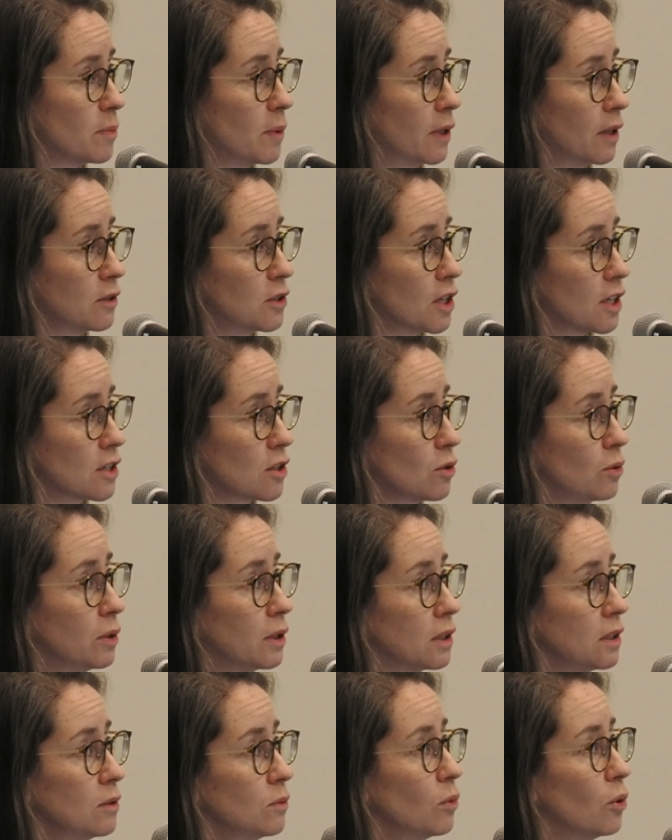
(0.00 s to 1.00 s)
but I'll just
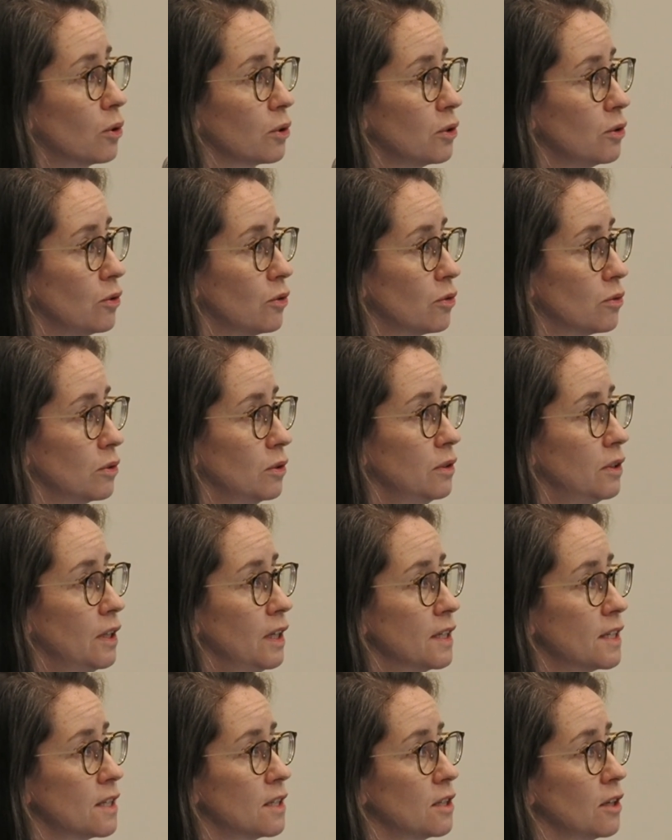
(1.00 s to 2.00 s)
quickly walk you through
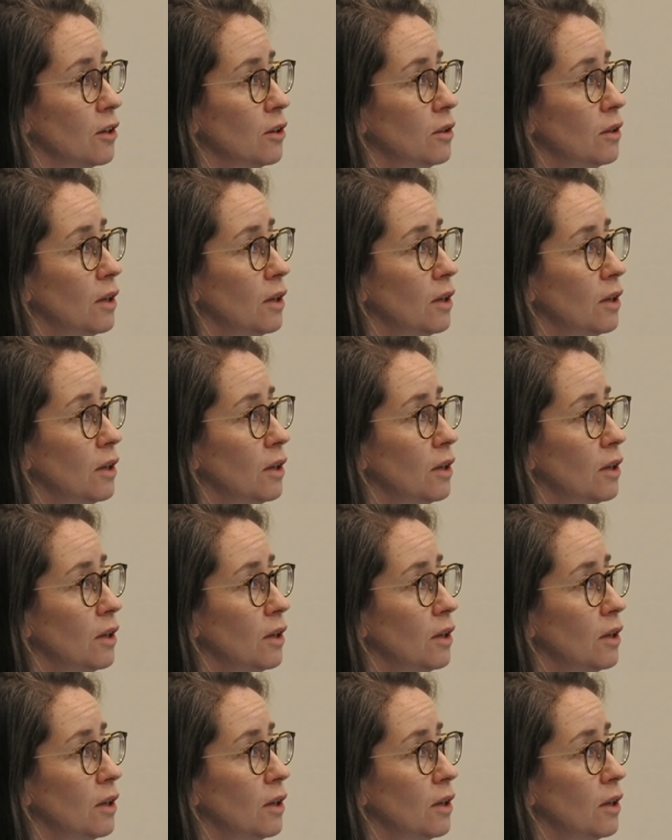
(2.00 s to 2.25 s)
this. So